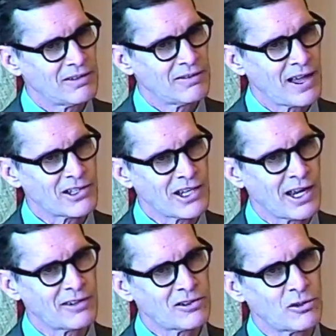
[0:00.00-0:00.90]
that
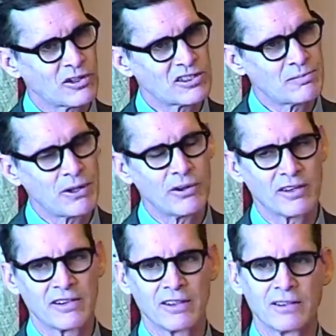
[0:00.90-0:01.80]
chance to
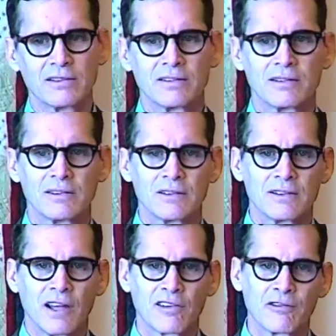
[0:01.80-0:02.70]
experience it
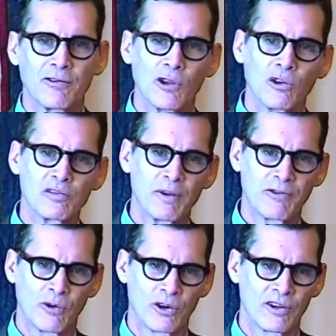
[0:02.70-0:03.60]
as it flows
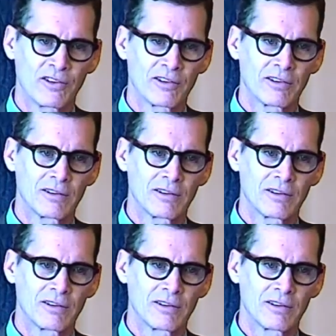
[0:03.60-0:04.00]
before us,